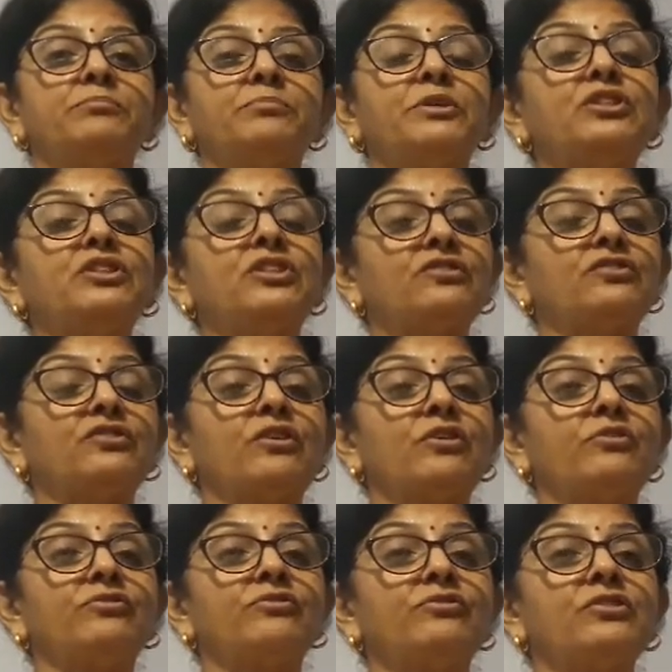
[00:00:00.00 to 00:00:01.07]
pictures
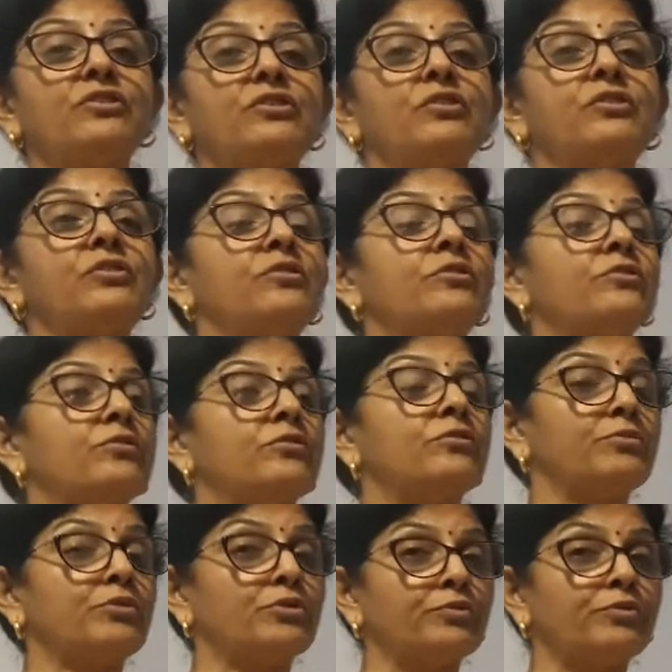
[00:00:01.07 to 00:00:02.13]
of
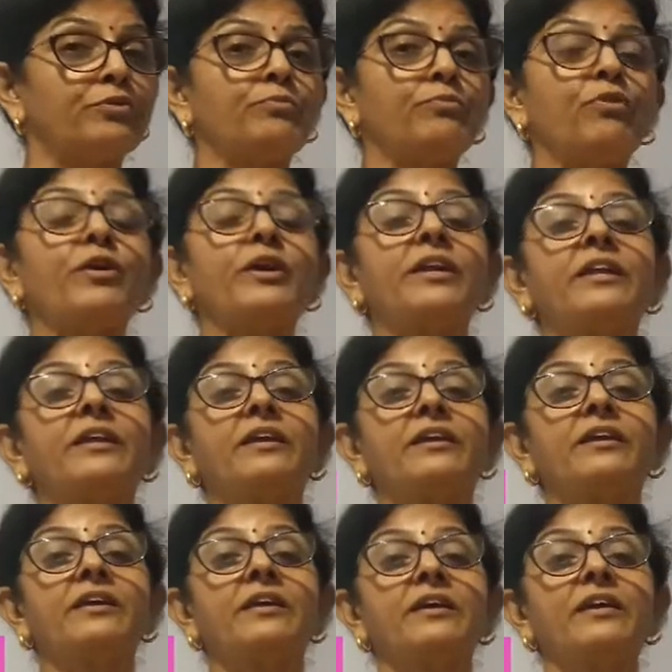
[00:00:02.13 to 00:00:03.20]
beautiful morning